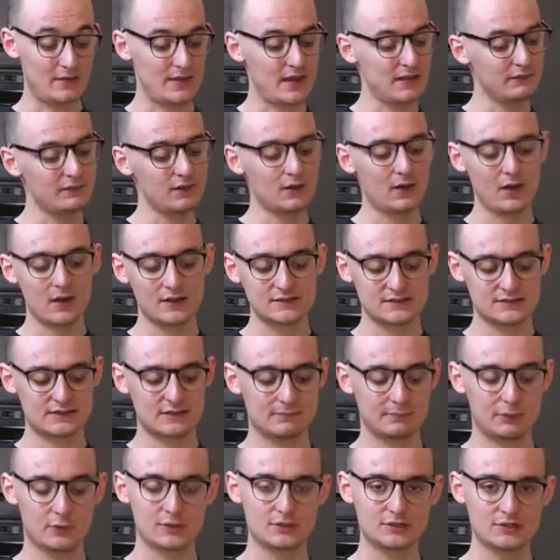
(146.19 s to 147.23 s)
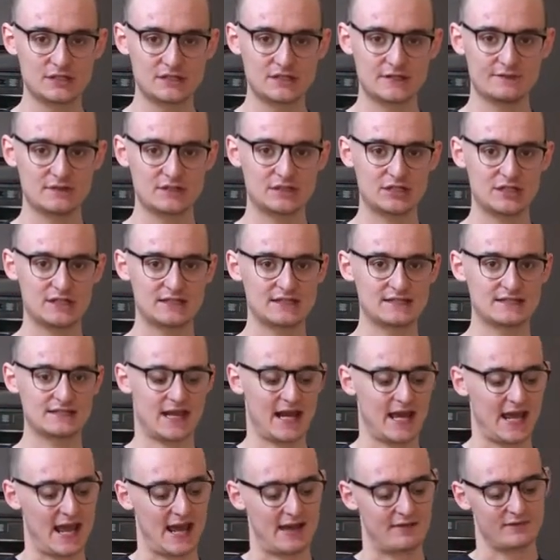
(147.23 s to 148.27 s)
In regards to the portions of the cheeses that
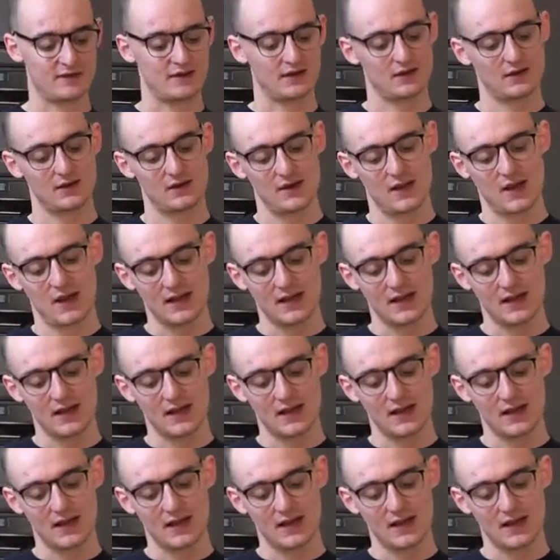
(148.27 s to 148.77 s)
I have here,